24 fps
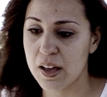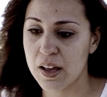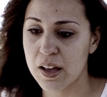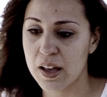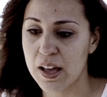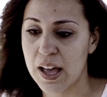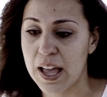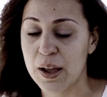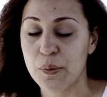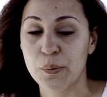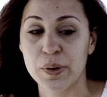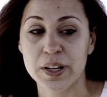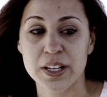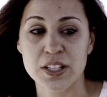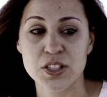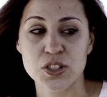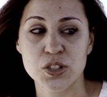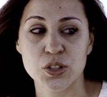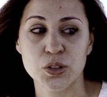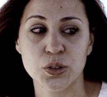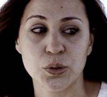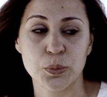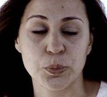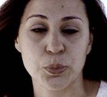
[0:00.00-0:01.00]
I went
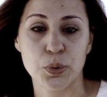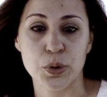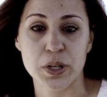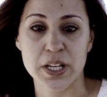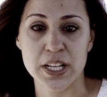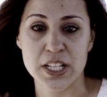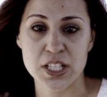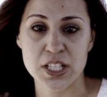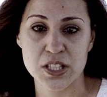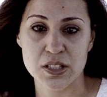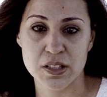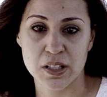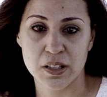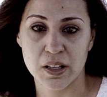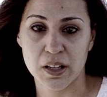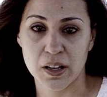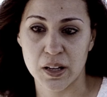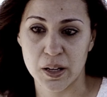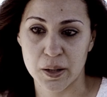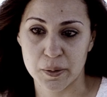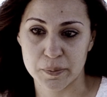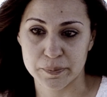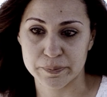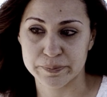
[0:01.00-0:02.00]
into
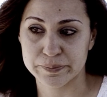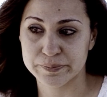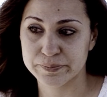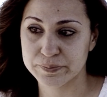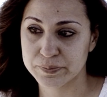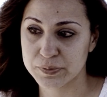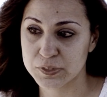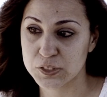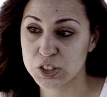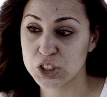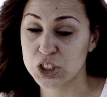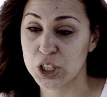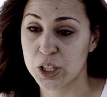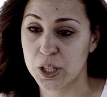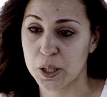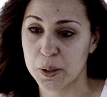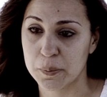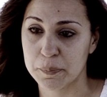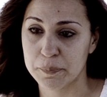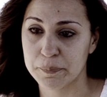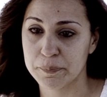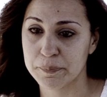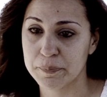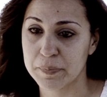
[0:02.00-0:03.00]
preterm
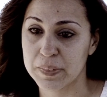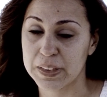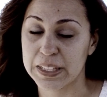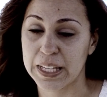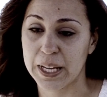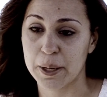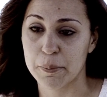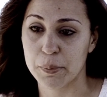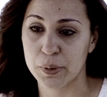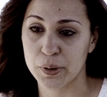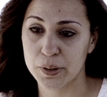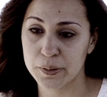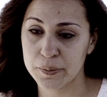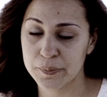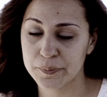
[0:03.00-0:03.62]
labor.